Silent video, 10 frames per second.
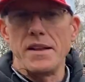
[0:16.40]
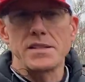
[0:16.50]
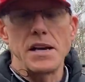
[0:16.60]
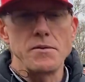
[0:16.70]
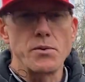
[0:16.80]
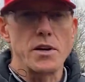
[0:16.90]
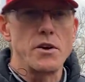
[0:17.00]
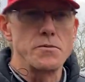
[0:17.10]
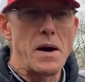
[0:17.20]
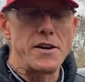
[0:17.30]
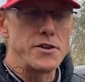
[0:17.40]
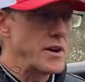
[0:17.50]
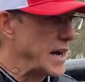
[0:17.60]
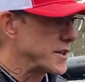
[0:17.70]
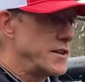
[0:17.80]
the same as what goes behind your
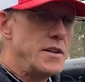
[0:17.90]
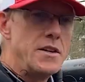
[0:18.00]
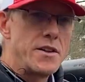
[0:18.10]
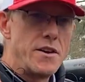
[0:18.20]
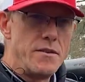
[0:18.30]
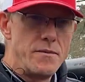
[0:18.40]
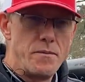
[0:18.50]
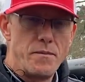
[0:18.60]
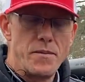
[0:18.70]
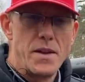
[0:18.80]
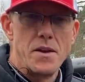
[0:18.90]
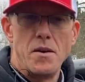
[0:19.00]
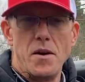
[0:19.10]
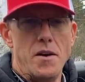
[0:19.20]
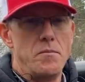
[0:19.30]
tractor.
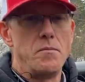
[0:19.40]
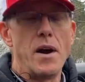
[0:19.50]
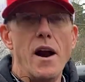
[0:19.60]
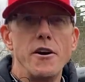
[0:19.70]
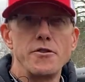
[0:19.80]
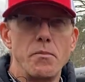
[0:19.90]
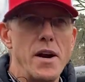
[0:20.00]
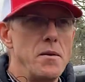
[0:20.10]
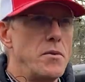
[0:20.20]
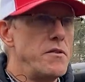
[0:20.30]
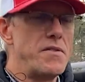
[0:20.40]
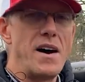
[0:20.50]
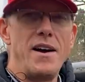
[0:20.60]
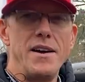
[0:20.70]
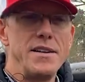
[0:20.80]
They're briars, bramble,
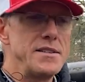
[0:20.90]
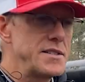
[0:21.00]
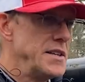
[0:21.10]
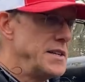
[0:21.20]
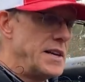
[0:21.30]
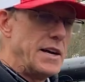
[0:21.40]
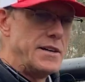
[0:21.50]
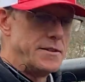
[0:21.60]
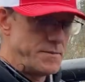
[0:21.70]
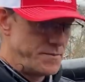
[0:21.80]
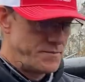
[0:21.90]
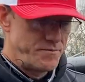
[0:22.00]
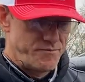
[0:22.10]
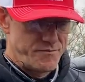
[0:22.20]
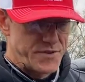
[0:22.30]
vines,
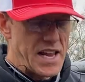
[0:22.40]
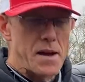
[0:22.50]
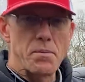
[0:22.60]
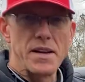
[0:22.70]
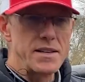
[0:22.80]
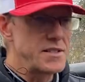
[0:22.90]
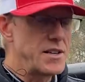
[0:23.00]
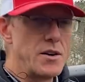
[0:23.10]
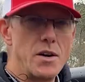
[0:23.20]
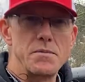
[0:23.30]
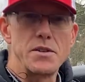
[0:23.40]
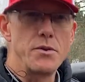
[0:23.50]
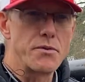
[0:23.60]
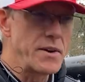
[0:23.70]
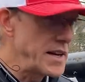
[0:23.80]
saplings, you know, up to
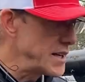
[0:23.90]
2 or 3